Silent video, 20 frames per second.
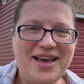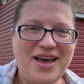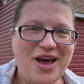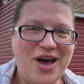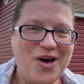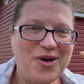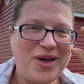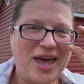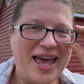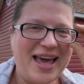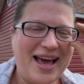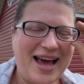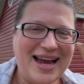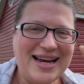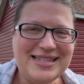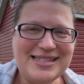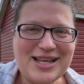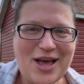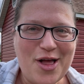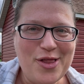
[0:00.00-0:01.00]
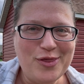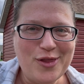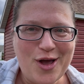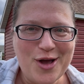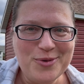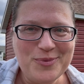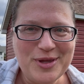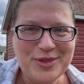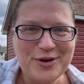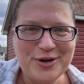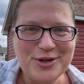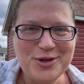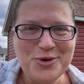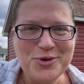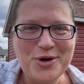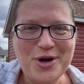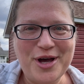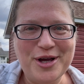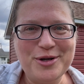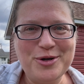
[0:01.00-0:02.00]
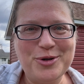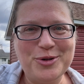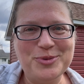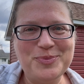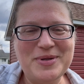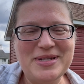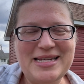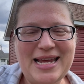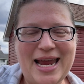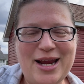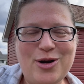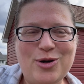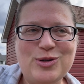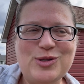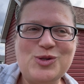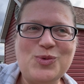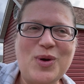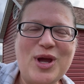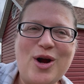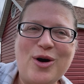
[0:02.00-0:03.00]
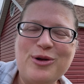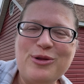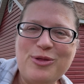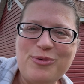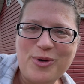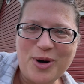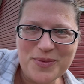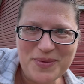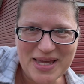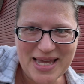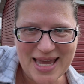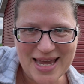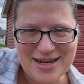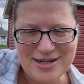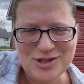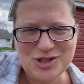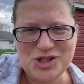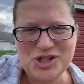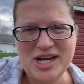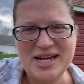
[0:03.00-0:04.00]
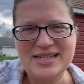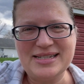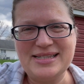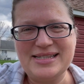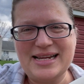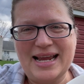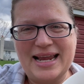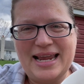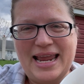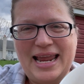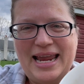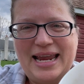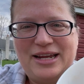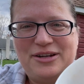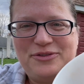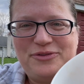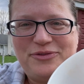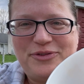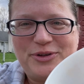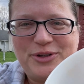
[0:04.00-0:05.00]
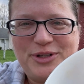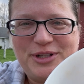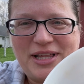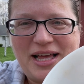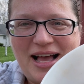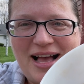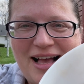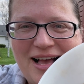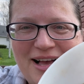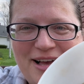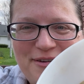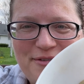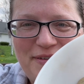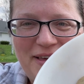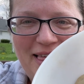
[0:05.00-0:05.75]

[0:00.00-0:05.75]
Okay guys, along with our Yukon Gold potatoes, we are throwing in just a handful of